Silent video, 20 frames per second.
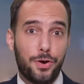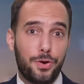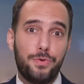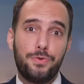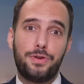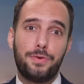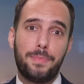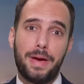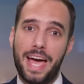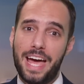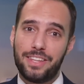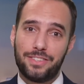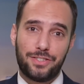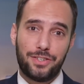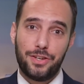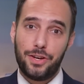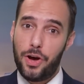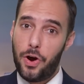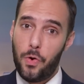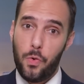who demands
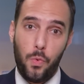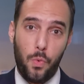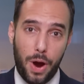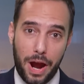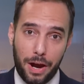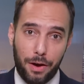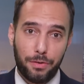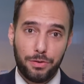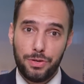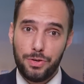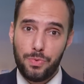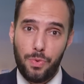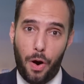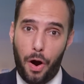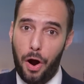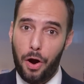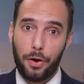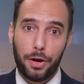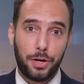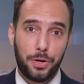to know where you
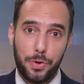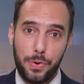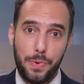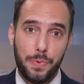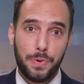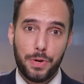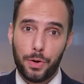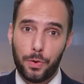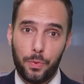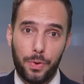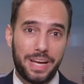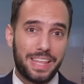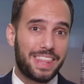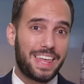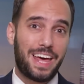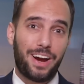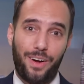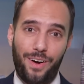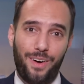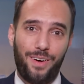are and who you're with
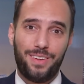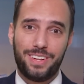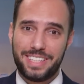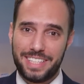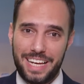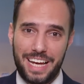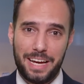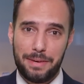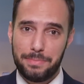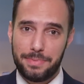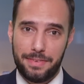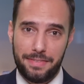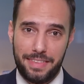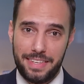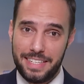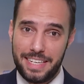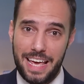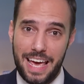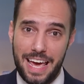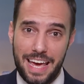at all times of
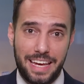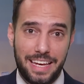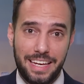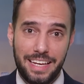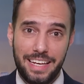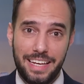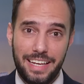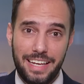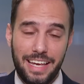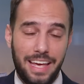the day.